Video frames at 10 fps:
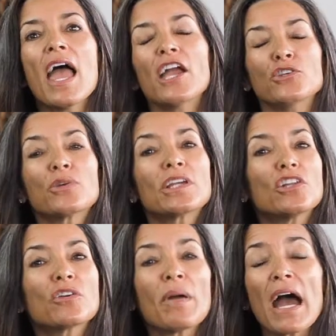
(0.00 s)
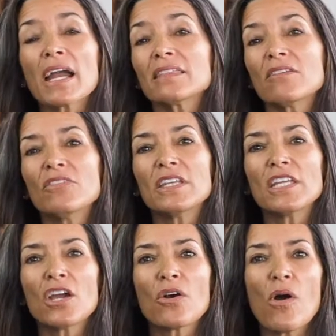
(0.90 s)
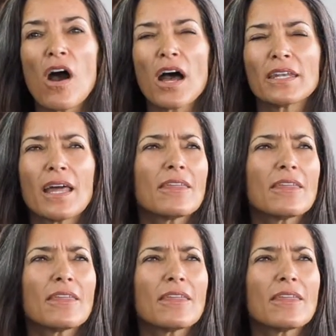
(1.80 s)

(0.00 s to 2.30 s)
And you can look back at the video on,